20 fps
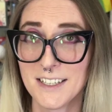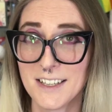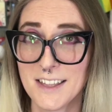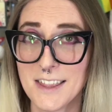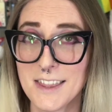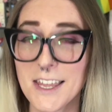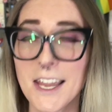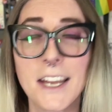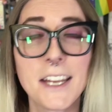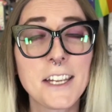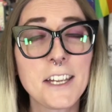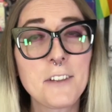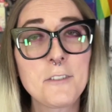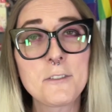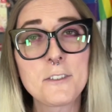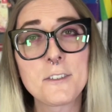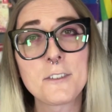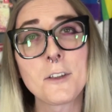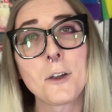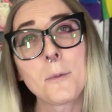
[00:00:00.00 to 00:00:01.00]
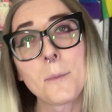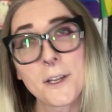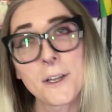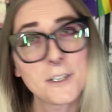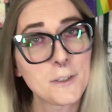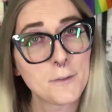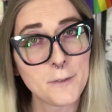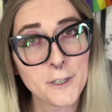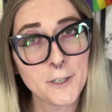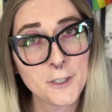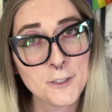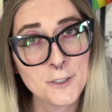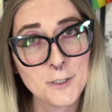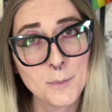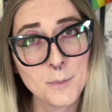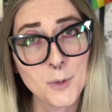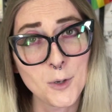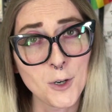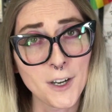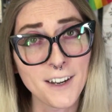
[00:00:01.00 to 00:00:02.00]
Thank you so much for your
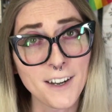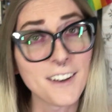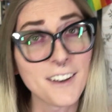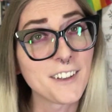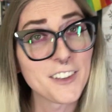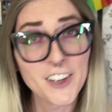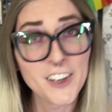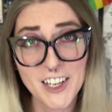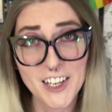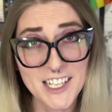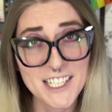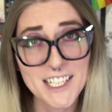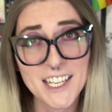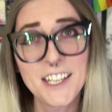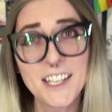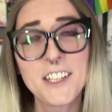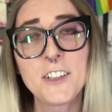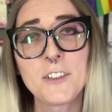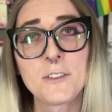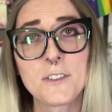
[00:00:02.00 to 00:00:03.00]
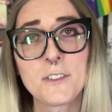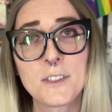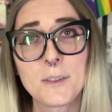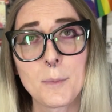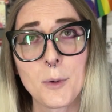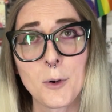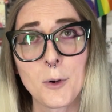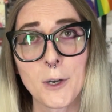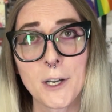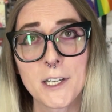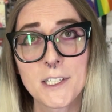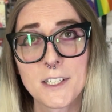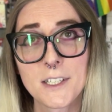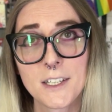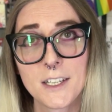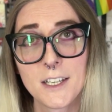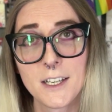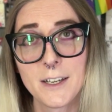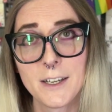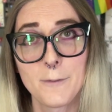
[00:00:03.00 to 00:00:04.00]
support and your continued support.
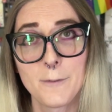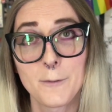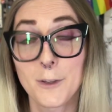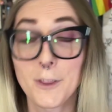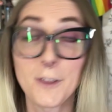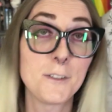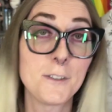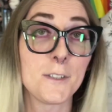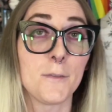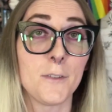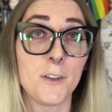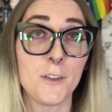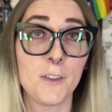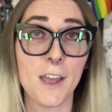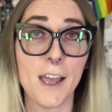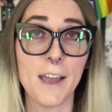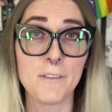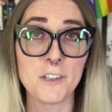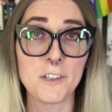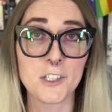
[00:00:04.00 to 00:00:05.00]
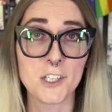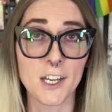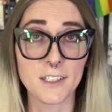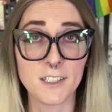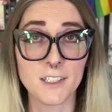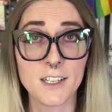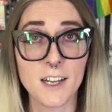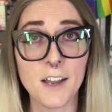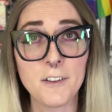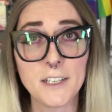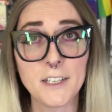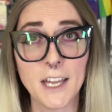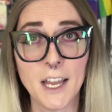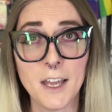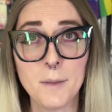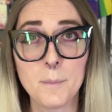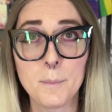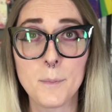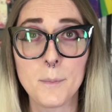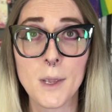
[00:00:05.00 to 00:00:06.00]
For those of you that haven't checked it out
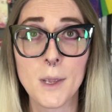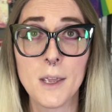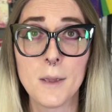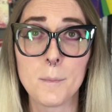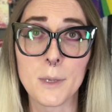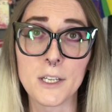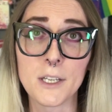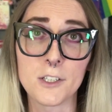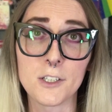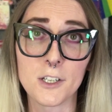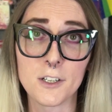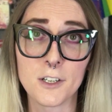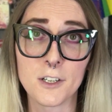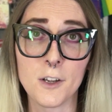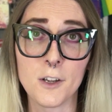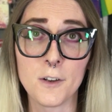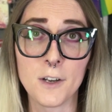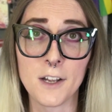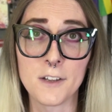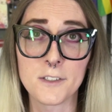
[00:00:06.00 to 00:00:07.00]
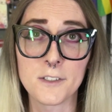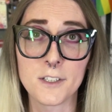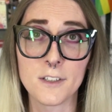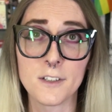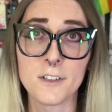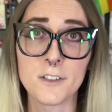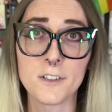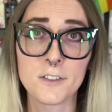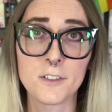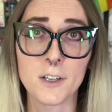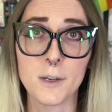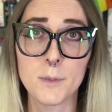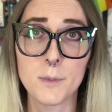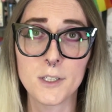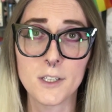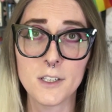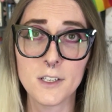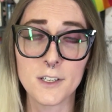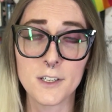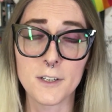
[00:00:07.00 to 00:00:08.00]
yet, be sure to go down to the
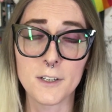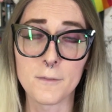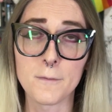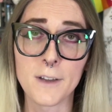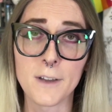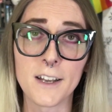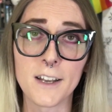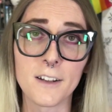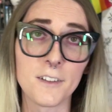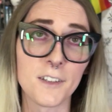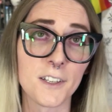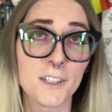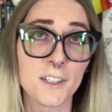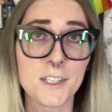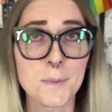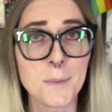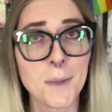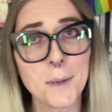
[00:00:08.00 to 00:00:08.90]
description and you can find a link to my